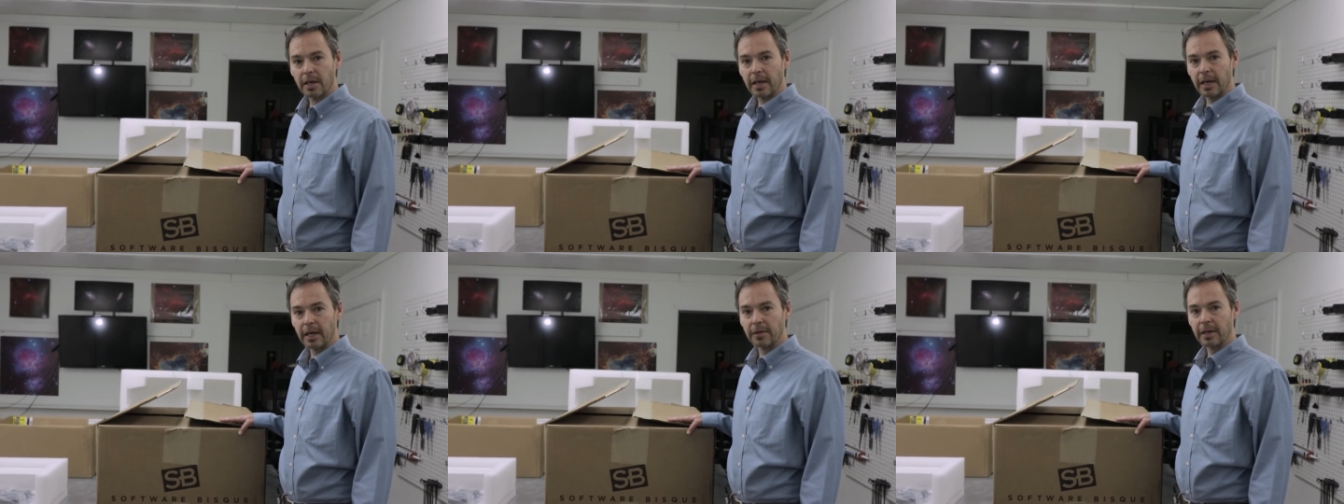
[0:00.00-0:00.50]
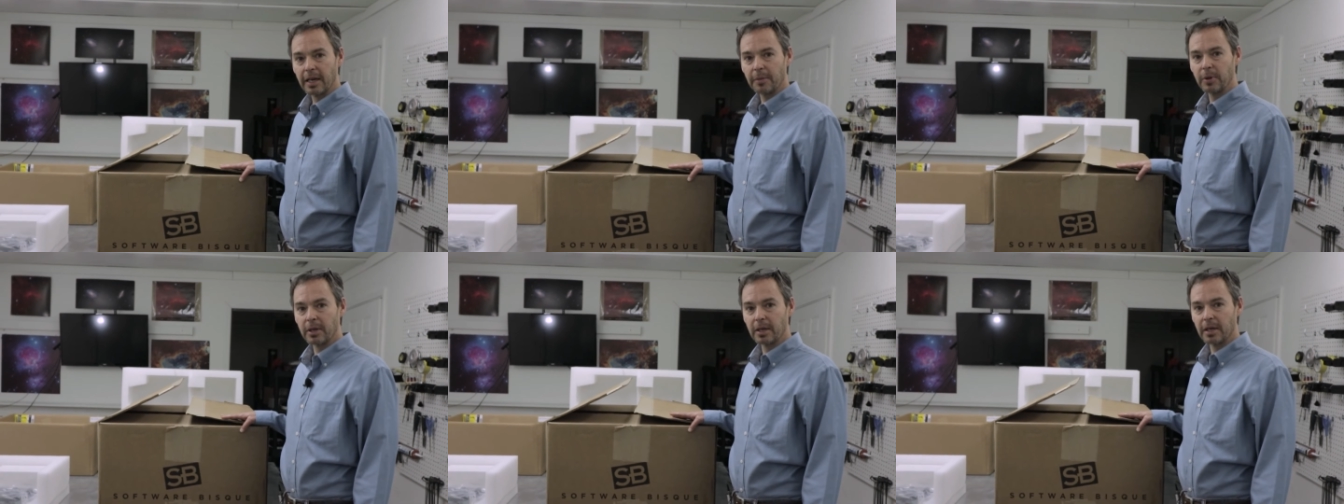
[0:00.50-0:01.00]
And they come
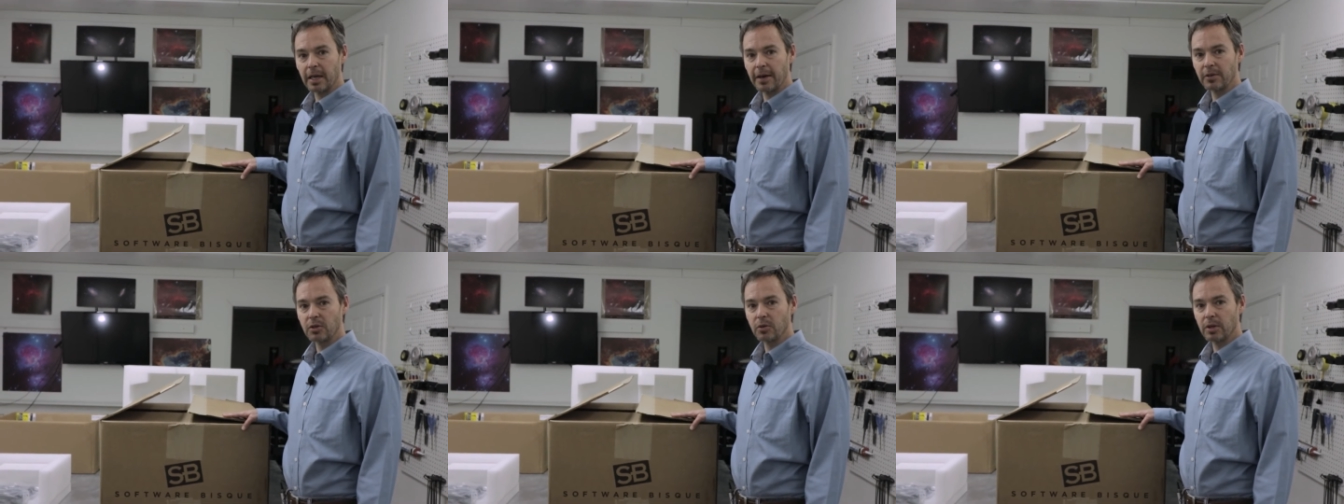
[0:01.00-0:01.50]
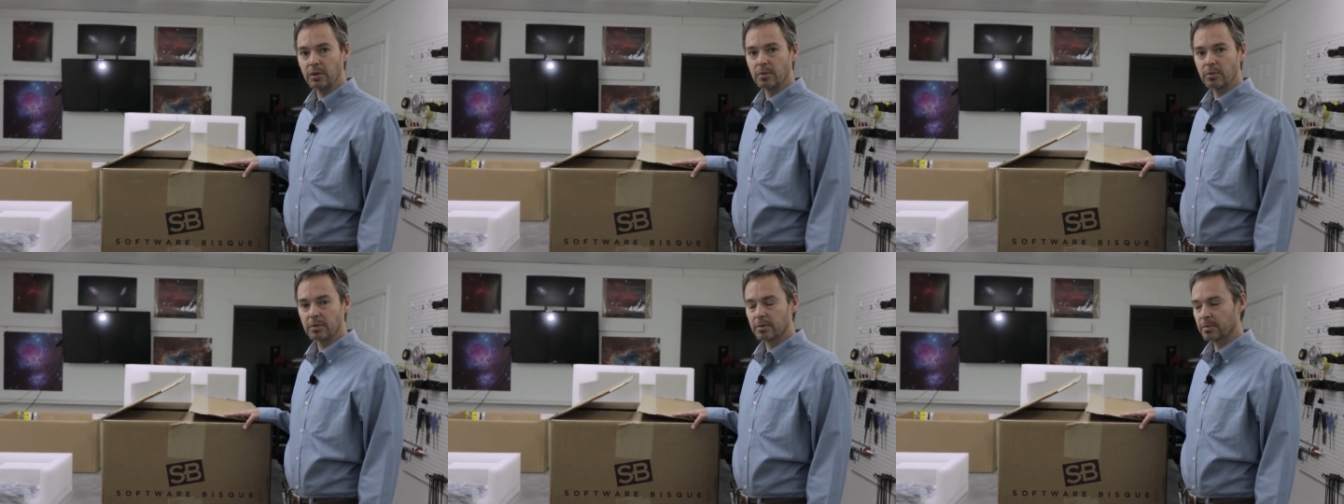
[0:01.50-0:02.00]
in uh, heavy duty
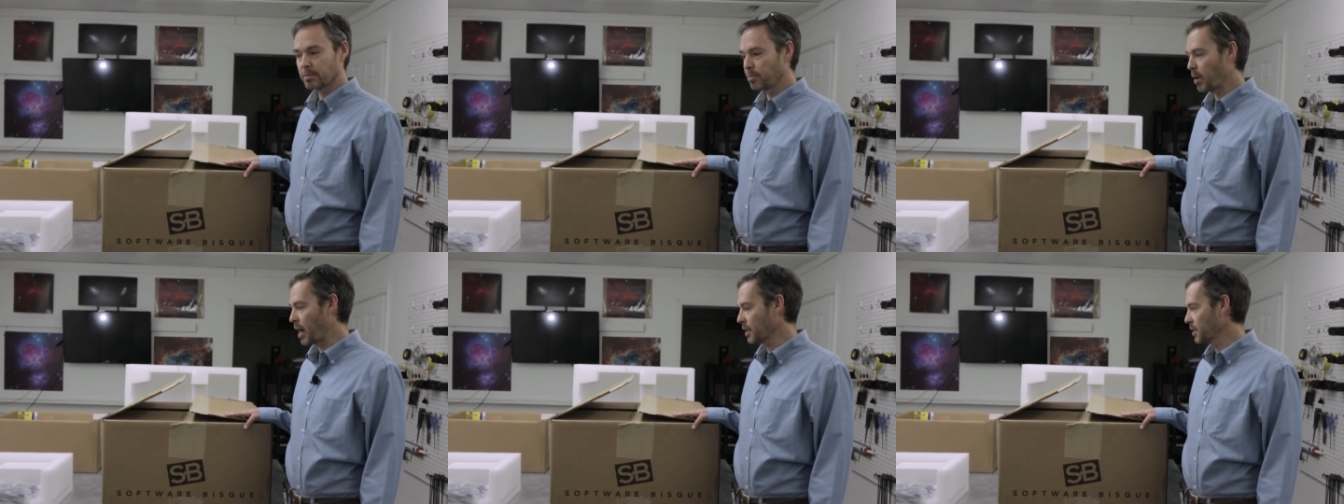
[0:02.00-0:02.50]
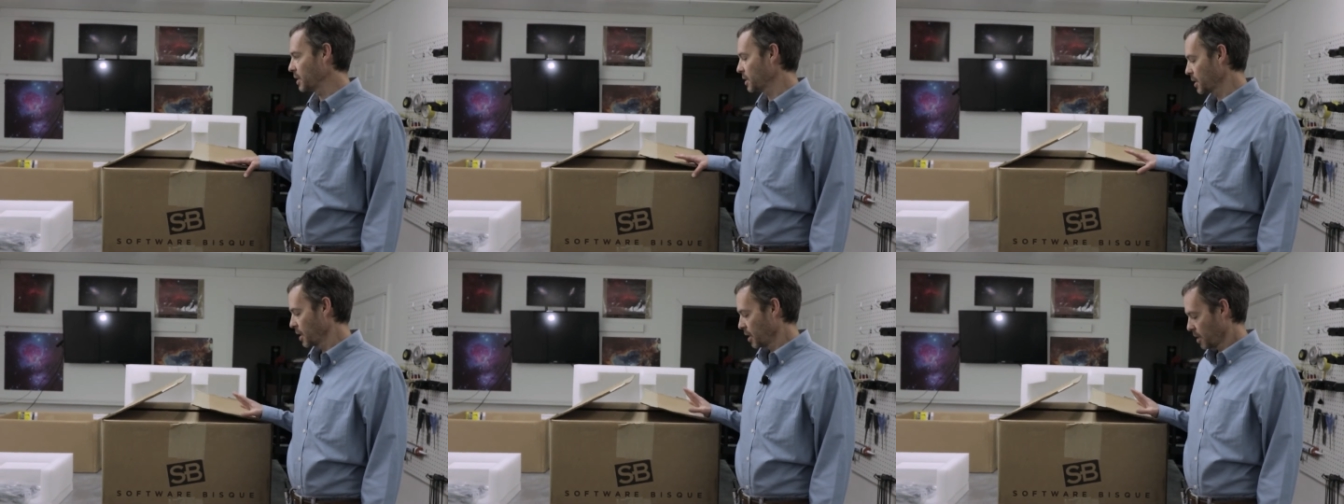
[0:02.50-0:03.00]

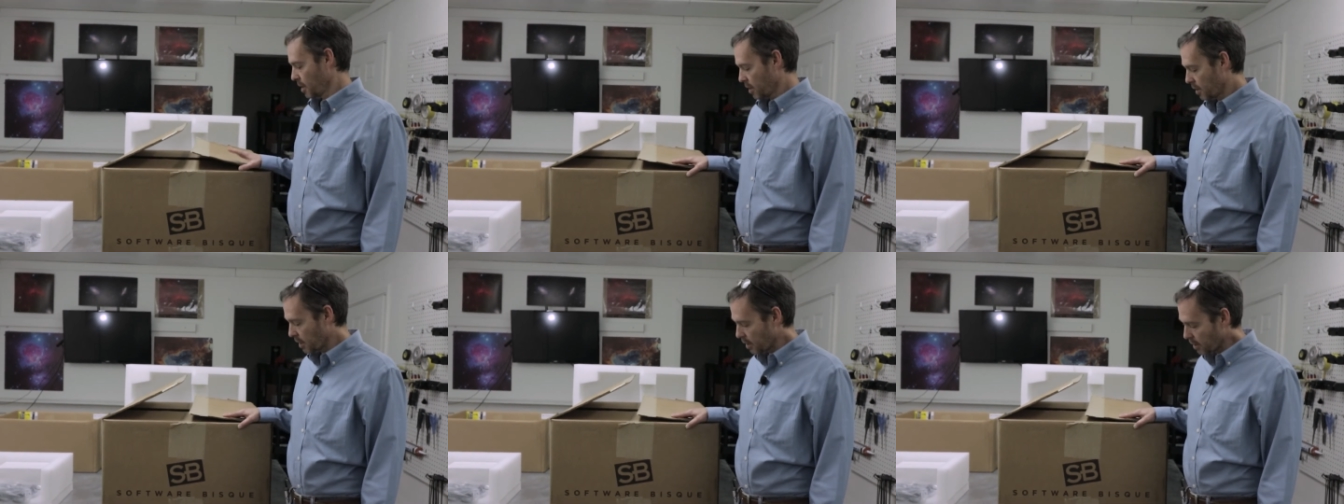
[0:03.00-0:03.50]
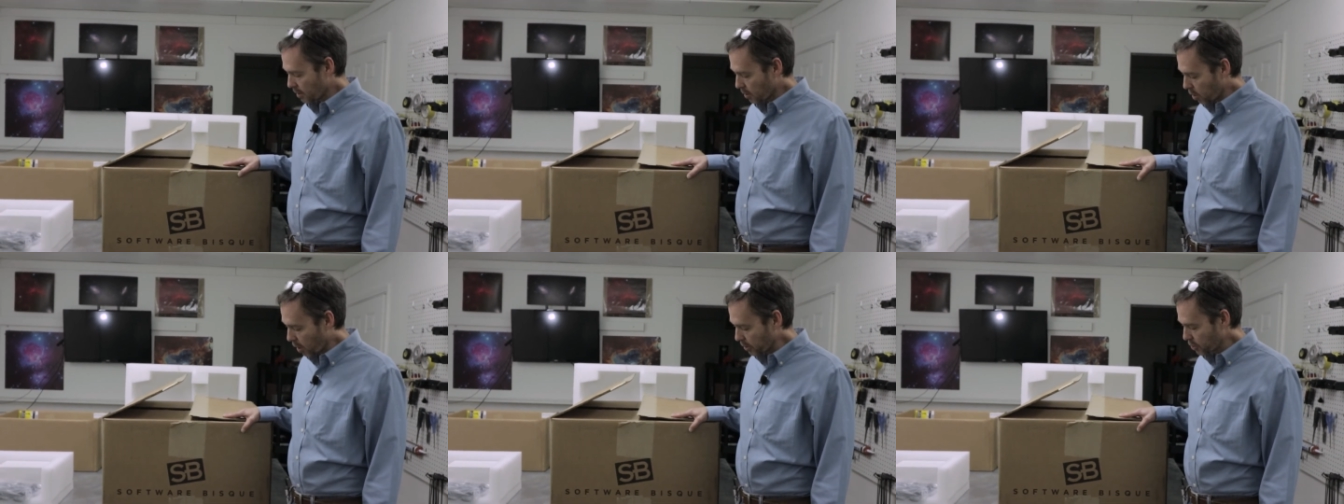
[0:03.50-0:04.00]
boxes. The
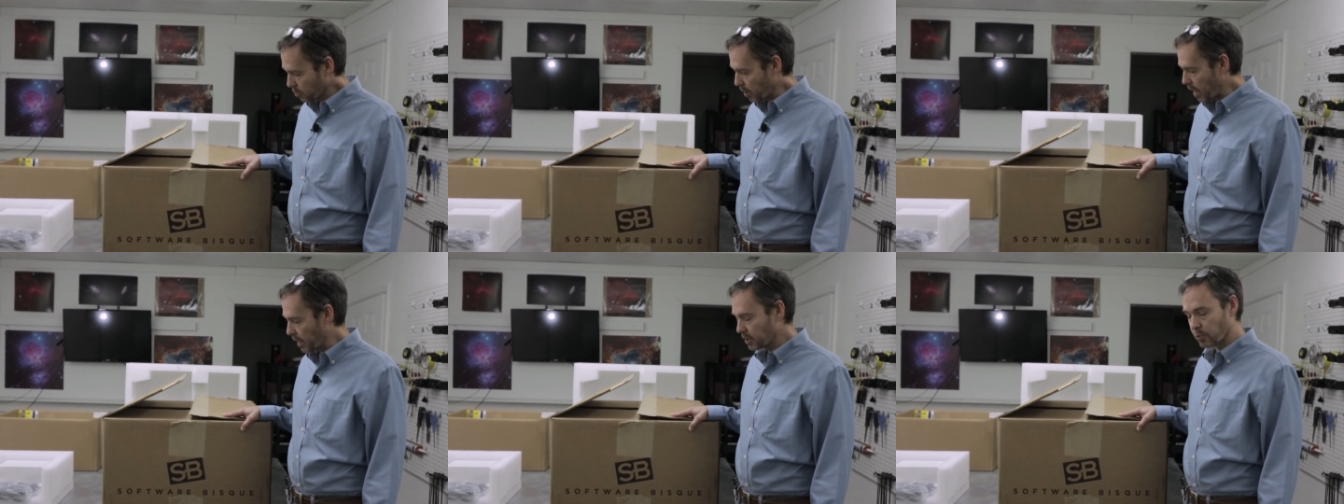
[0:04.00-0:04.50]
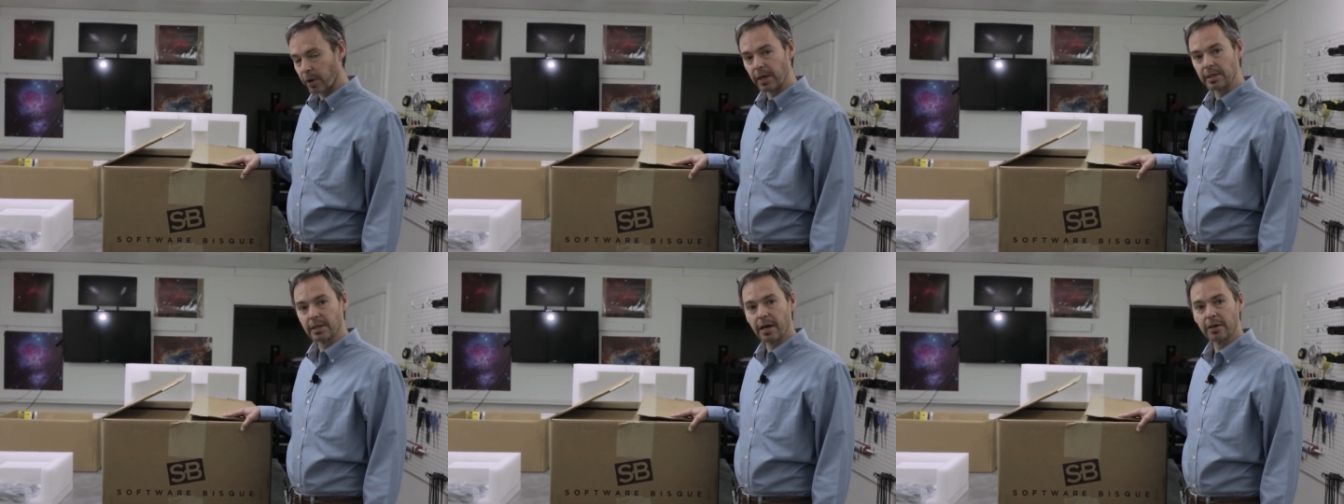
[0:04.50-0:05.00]
larger box
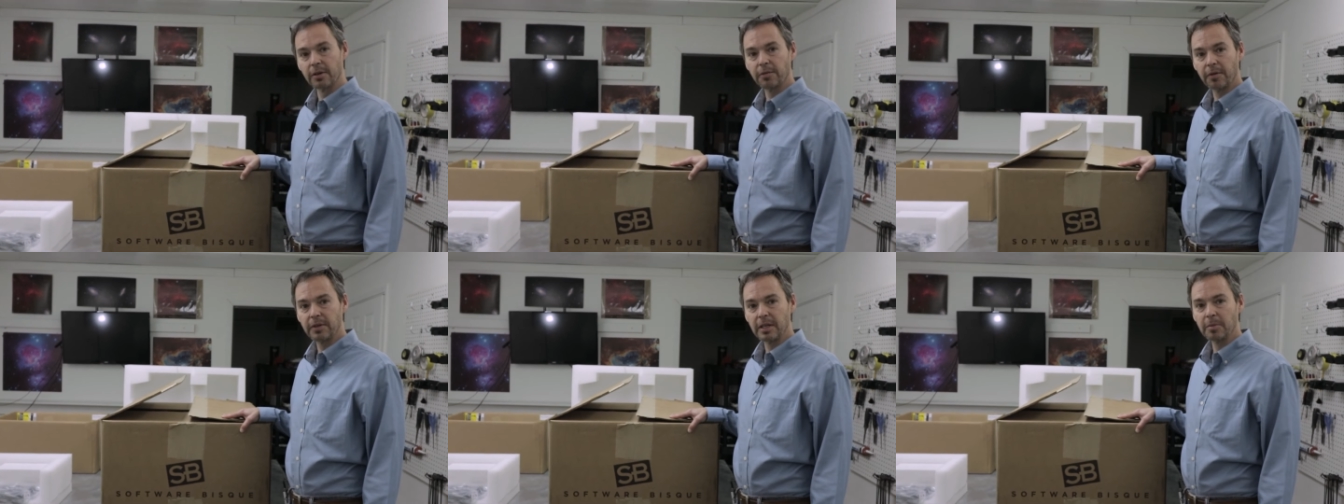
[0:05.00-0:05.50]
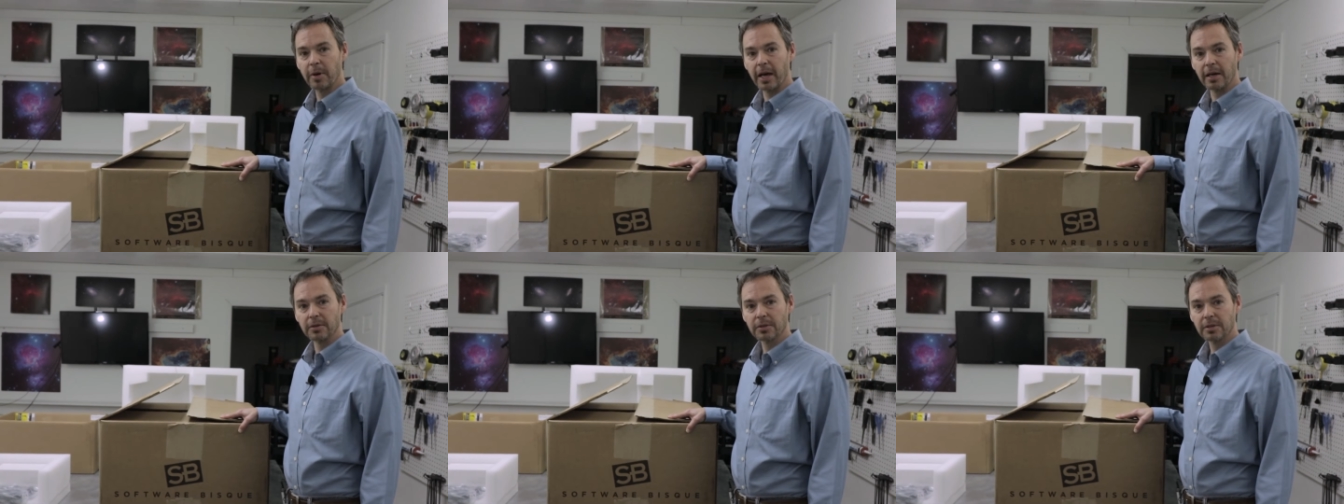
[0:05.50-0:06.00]
weighs 115
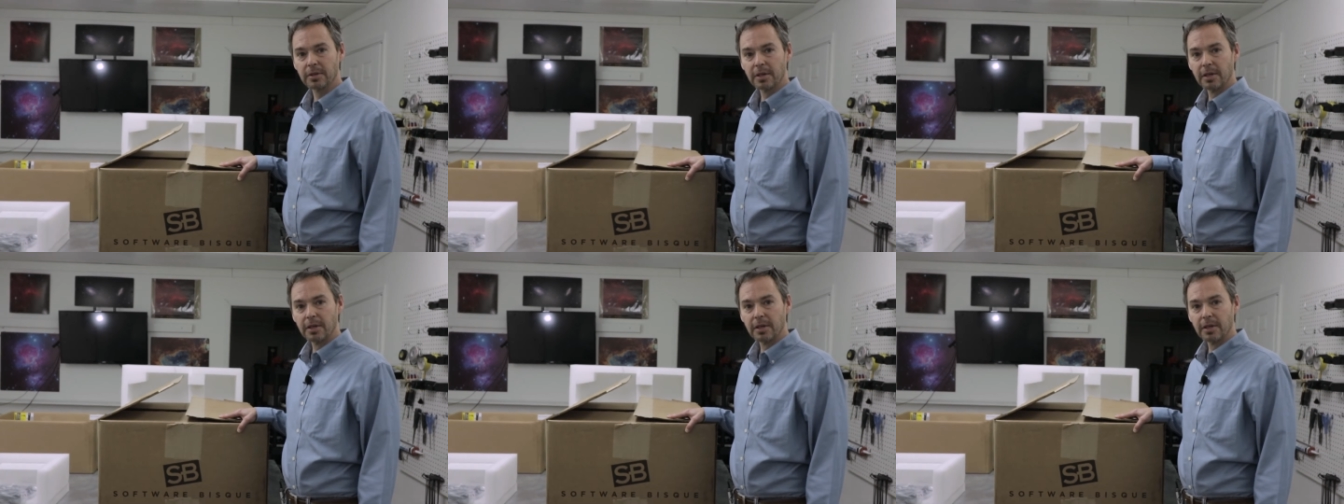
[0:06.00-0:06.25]
pounds.